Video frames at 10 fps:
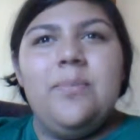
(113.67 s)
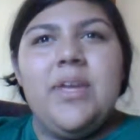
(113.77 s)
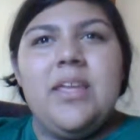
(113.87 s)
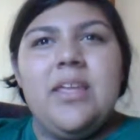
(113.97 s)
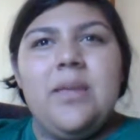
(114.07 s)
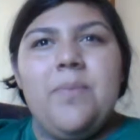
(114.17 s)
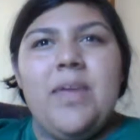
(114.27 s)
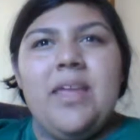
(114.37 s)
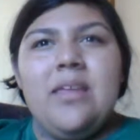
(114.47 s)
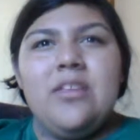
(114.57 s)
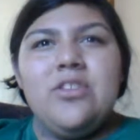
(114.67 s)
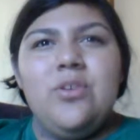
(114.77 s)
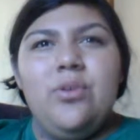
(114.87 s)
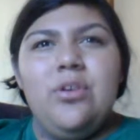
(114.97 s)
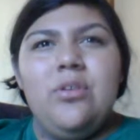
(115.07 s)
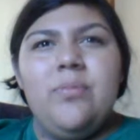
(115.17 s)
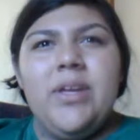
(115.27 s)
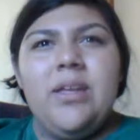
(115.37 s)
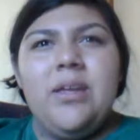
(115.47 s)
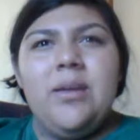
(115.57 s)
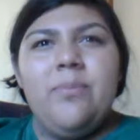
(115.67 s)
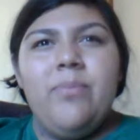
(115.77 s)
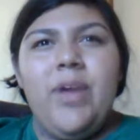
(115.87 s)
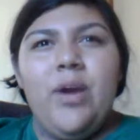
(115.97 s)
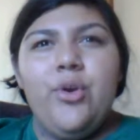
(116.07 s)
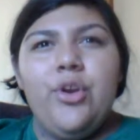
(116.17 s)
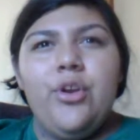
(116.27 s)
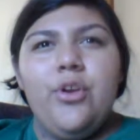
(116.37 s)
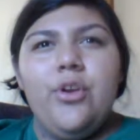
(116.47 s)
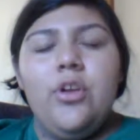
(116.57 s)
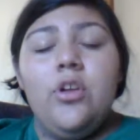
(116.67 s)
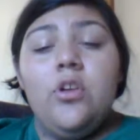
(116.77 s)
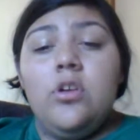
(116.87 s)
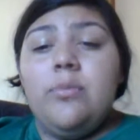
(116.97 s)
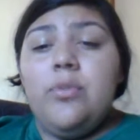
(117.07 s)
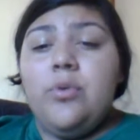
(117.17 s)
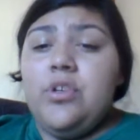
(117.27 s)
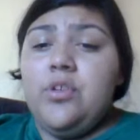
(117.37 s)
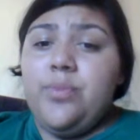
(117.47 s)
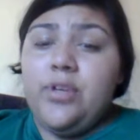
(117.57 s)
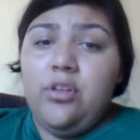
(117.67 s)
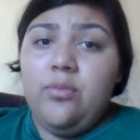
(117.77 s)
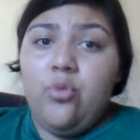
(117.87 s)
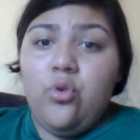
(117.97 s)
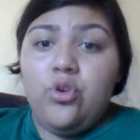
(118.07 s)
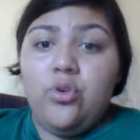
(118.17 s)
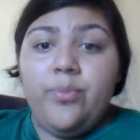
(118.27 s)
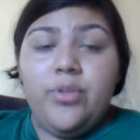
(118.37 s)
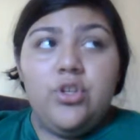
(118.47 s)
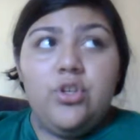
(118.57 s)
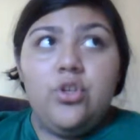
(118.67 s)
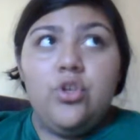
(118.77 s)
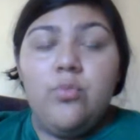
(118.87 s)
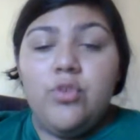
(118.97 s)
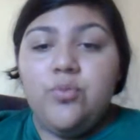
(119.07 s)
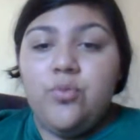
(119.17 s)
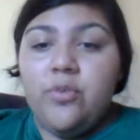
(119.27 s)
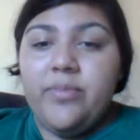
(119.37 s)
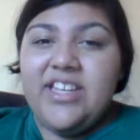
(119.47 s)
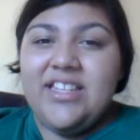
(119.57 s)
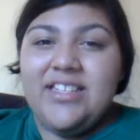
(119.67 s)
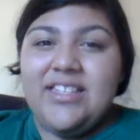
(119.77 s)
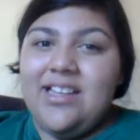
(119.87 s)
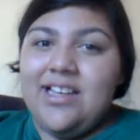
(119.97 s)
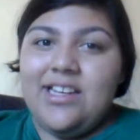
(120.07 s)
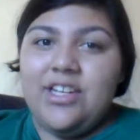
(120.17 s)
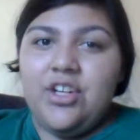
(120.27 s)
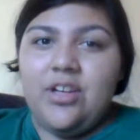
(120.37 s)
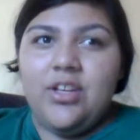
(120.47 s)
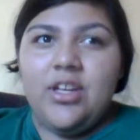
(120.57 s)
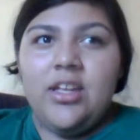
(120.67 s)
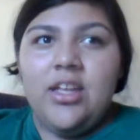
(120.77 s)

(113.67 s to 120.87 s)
Baking soda or baking powder? But when you put a little more, don't put too much more because it's not gonna turn out good.